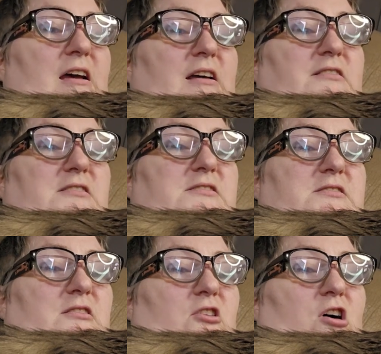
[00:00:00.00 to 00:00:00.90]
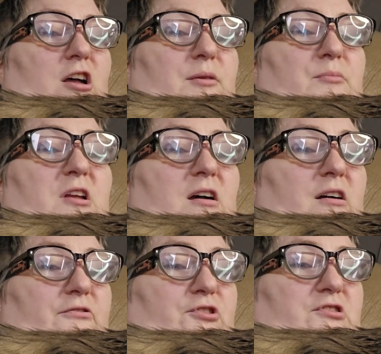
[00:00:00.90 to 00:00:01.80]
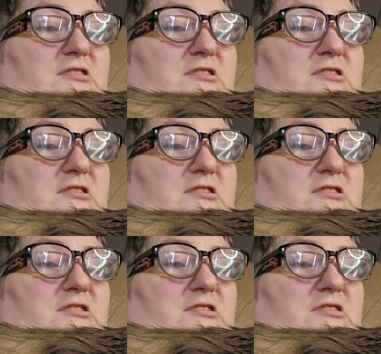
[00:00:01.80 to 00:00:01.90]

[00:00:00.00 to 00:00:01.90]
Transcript: at the slime-covered